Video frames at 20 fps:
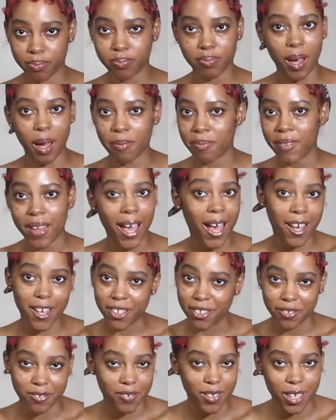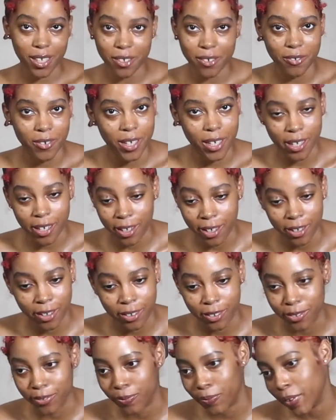not fucking
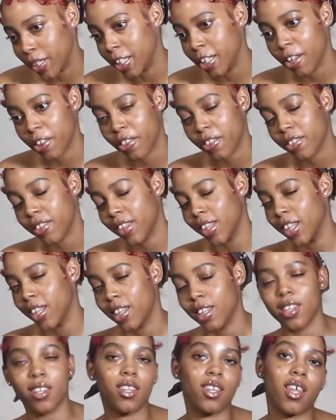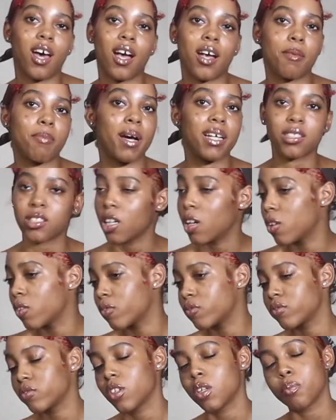around with like
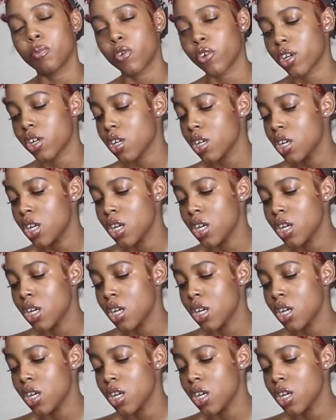myself no more.